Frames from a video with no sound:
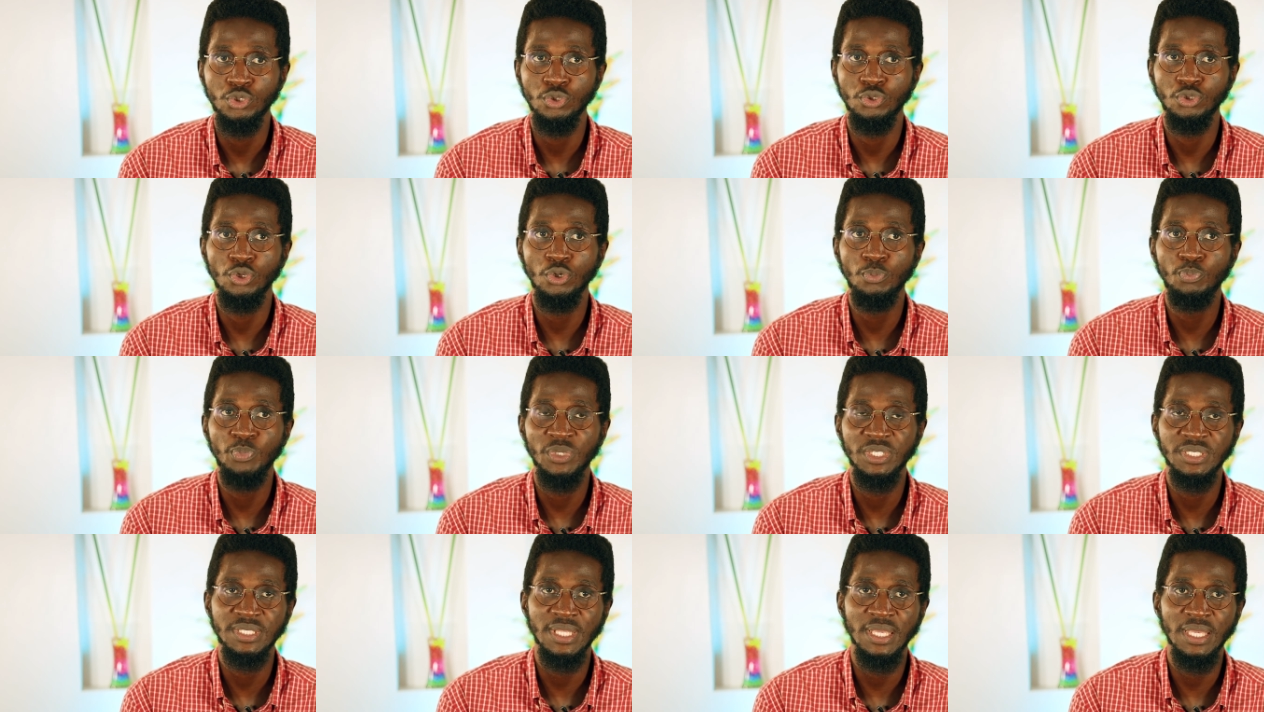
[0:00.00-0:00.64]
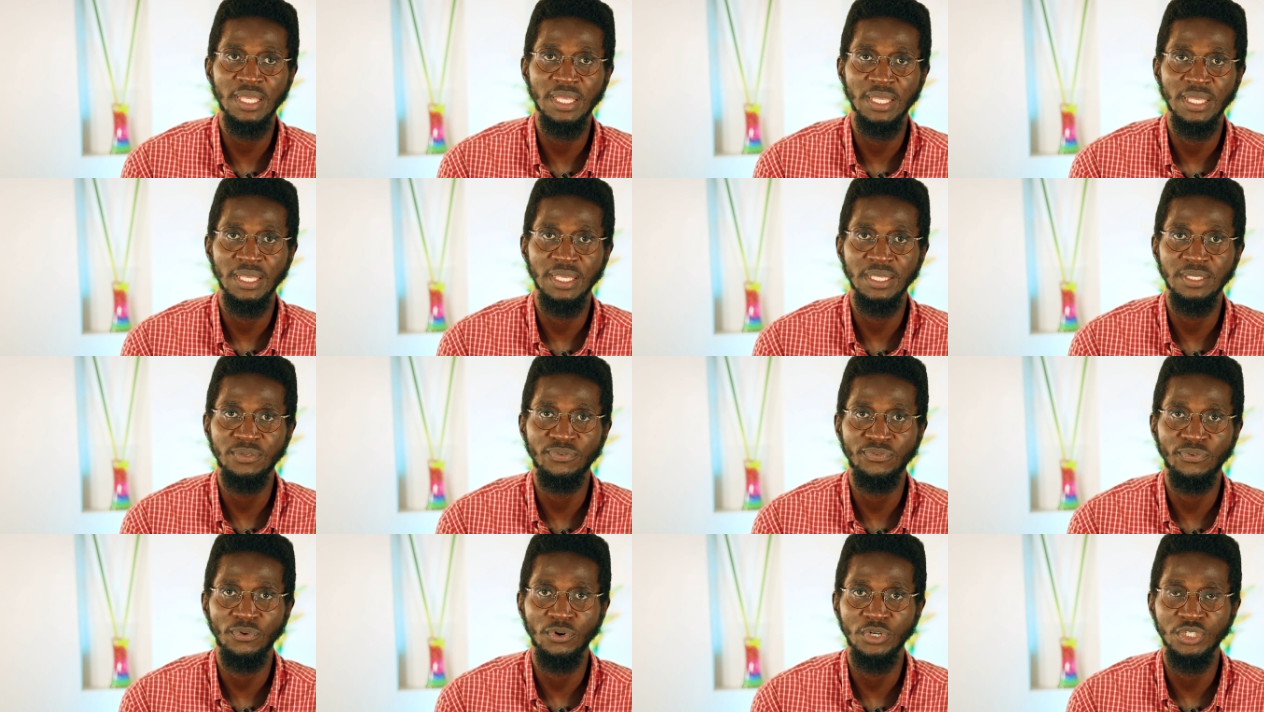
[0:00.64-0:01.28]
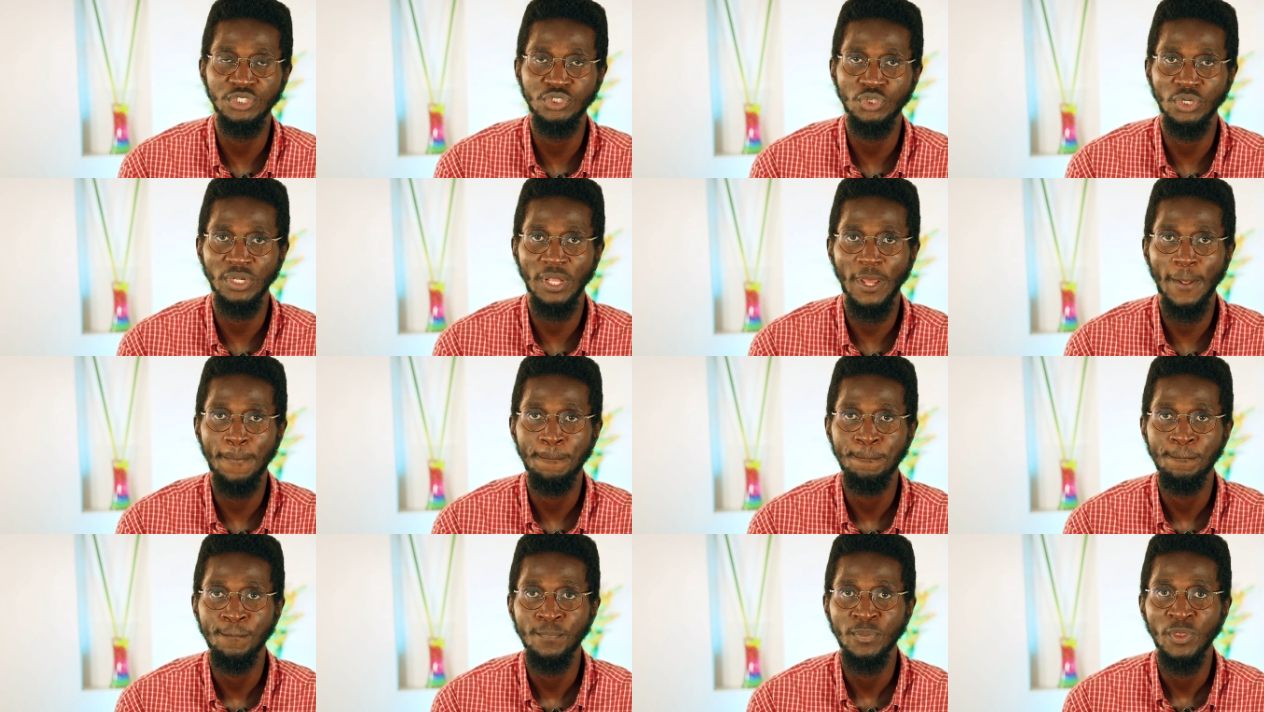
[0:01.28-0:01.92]
So don't mistake it for each
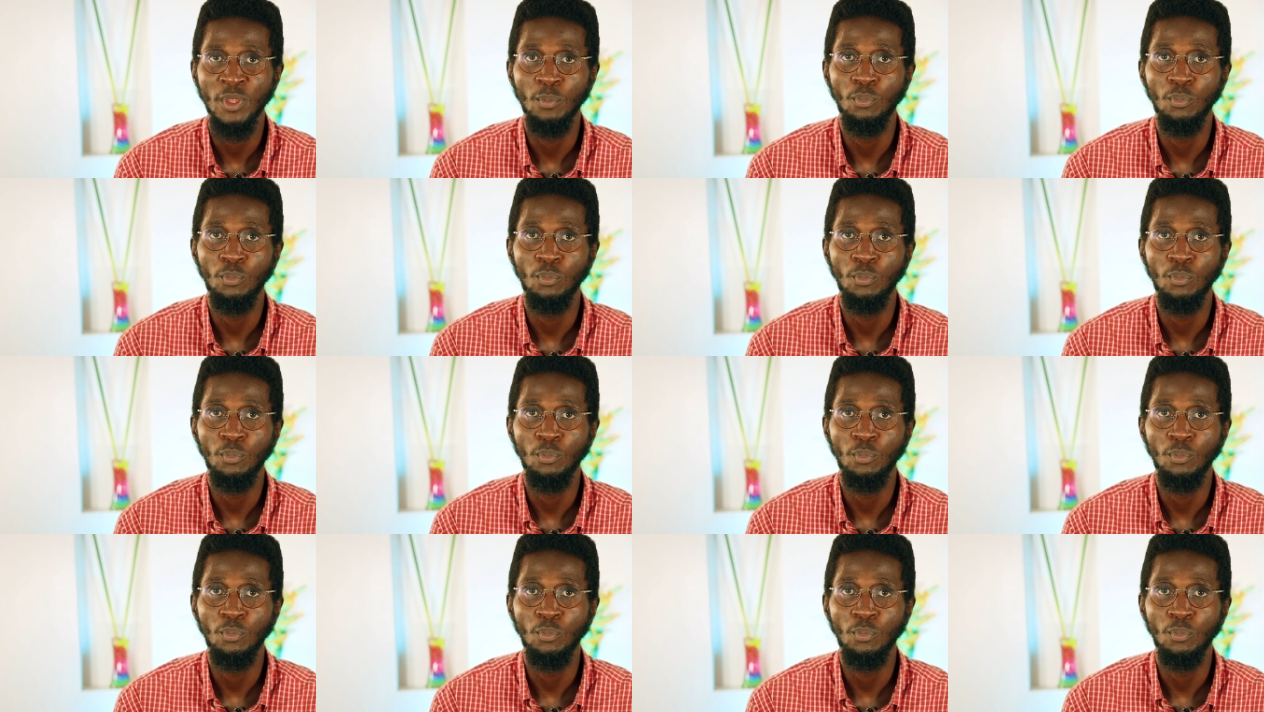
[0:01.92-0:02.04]
other.